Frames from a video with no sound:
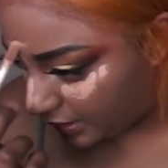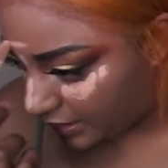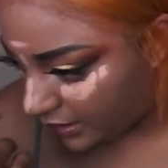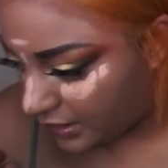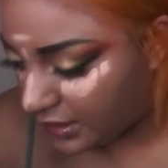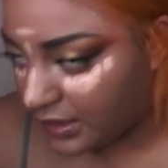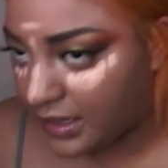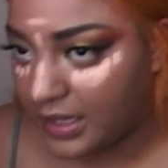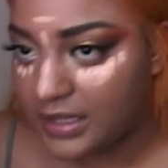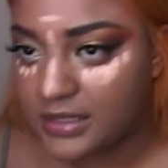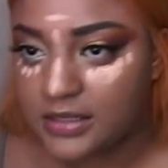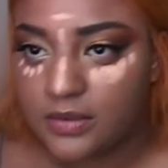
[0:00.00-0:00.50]

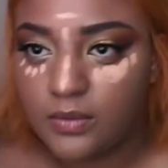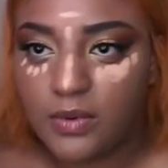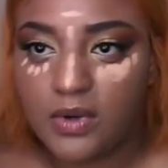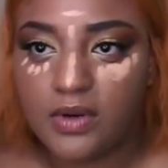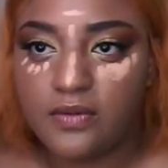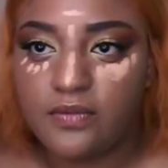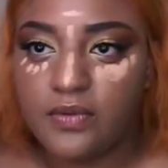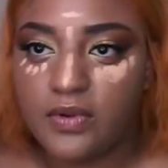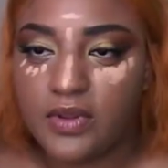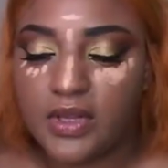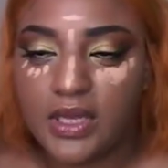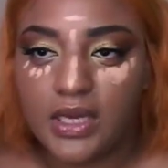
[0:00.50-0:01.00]
And that's the
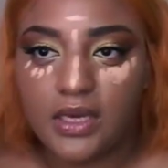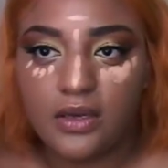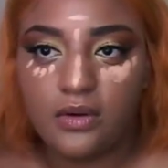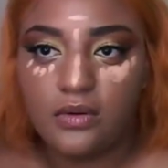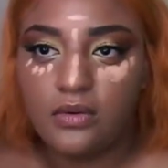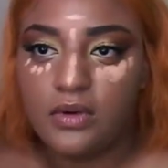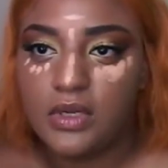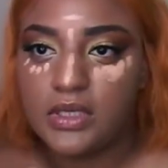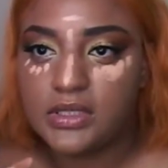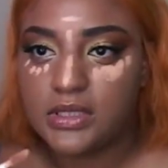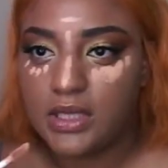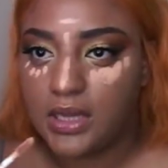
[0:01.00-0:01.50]
wonderful thing. Who
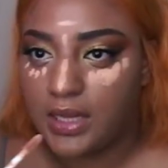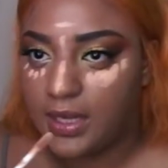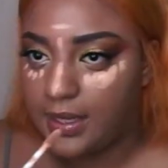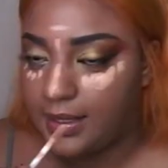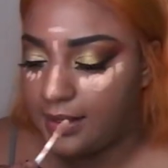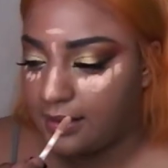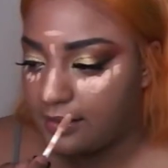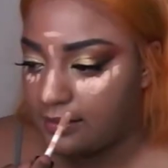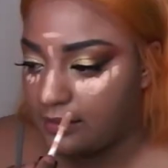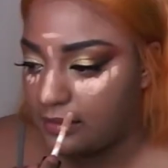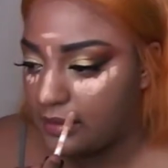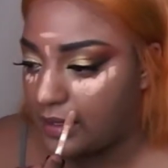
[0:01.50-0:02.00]
doesn't like
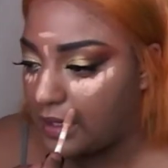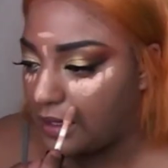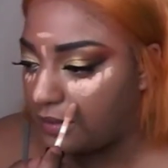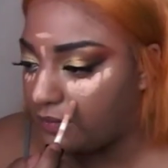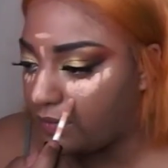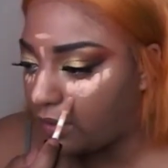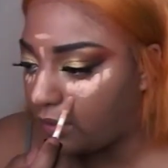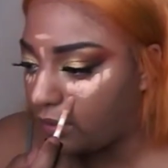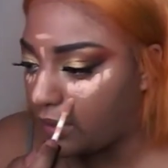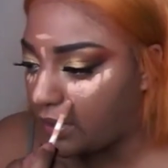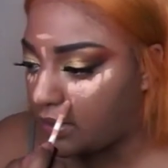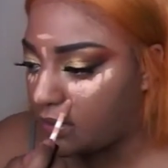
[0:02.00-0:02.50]
thick
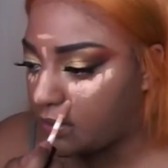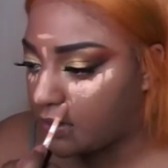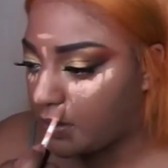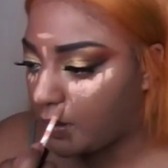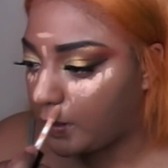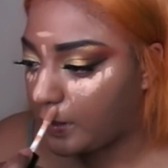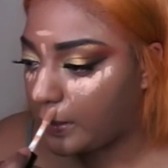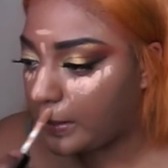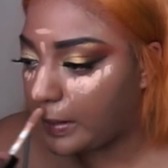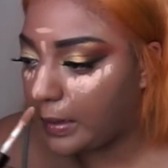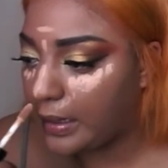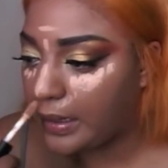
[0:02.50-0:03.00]

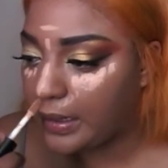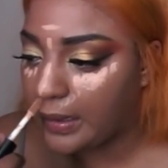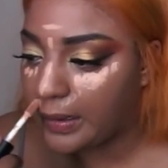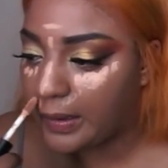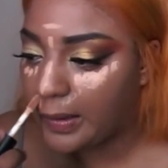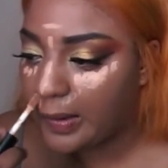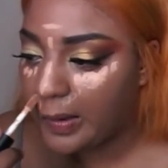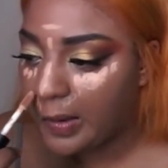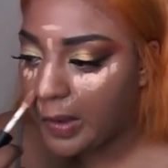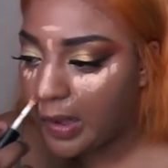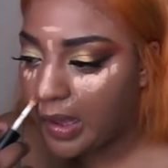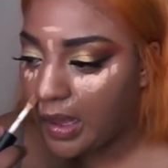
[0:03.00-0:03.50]
foundation, thick
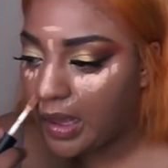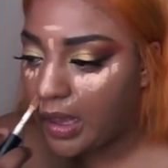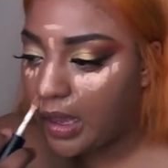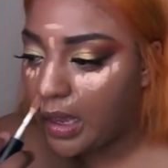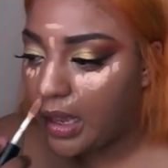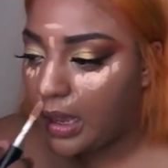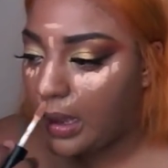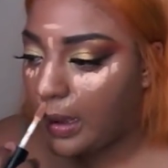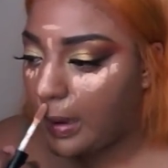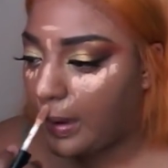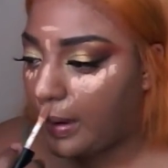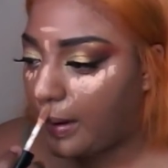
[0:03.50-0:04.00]

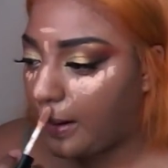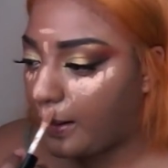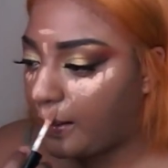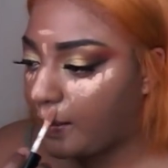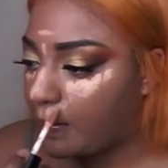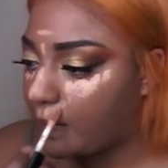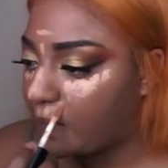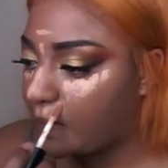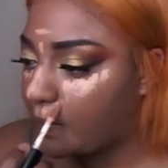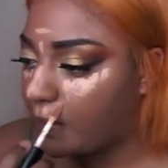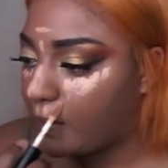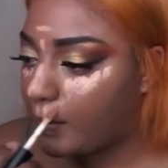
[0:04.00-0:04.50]

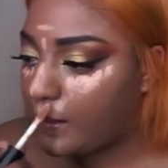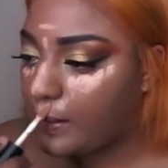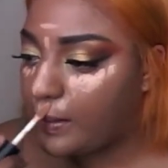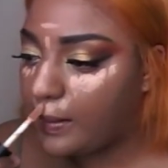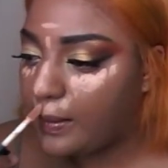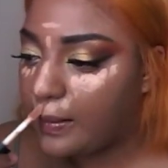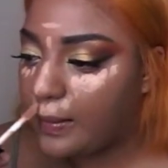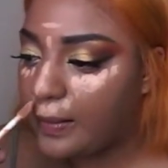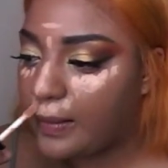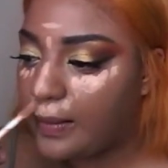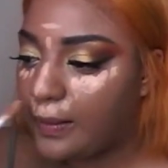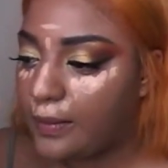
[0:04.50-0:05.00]

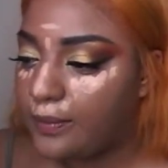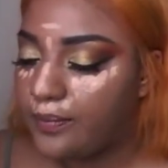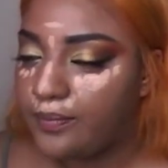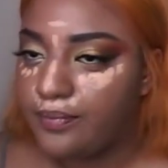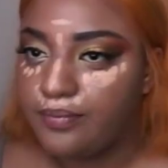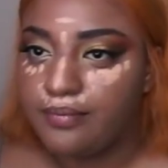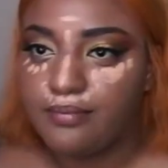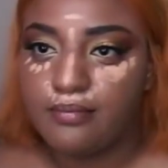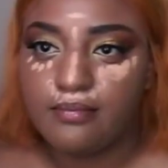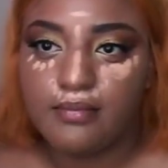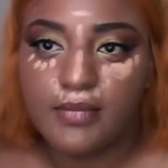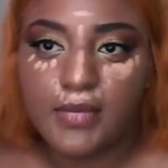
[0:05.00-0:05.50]
concealer?
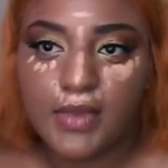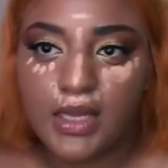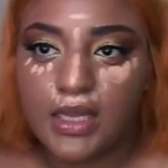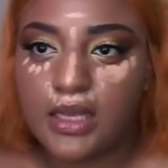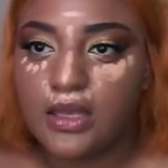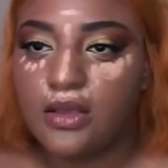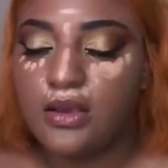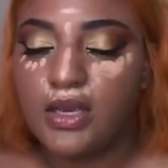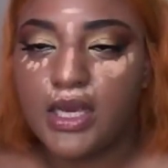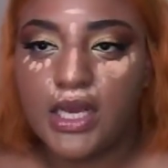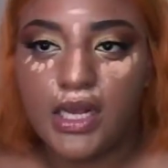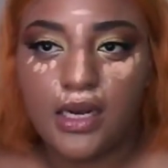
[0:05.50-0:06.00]

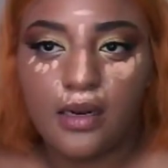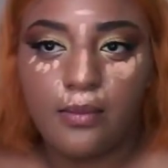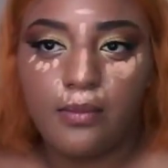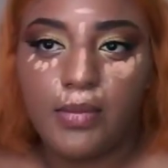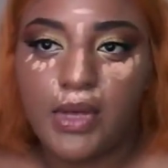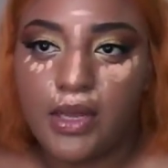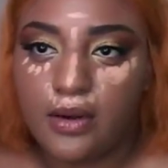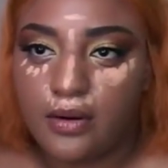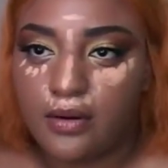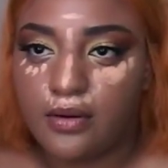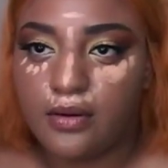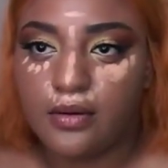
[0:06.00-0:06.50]
You get a
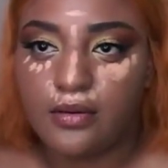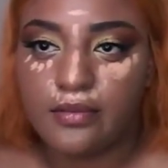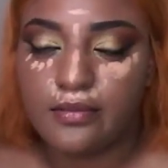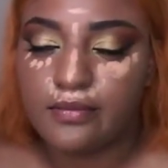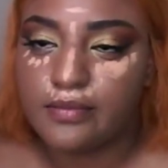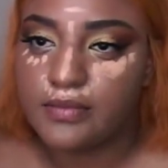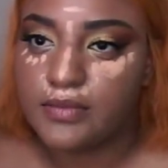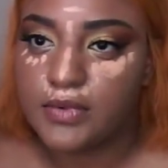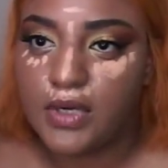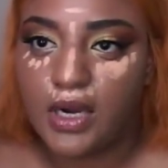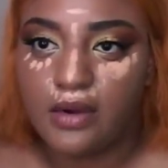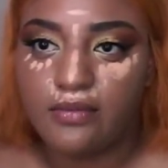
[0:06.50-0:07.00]
better
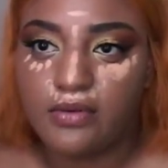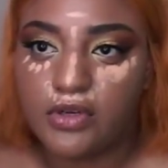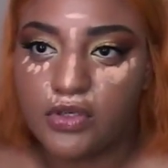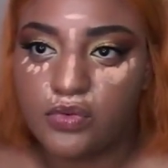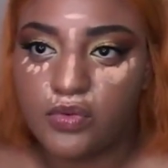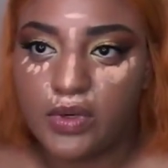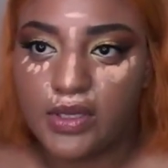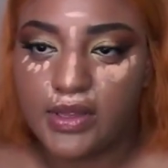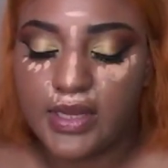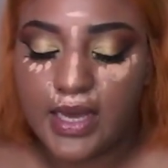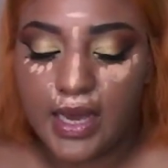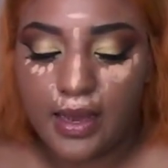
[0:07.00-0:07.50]
coverage
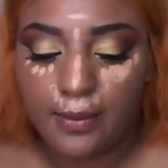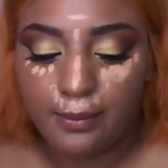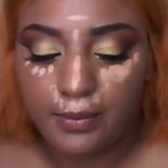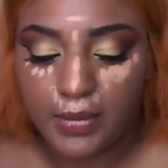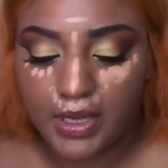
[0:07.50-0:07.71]
with that.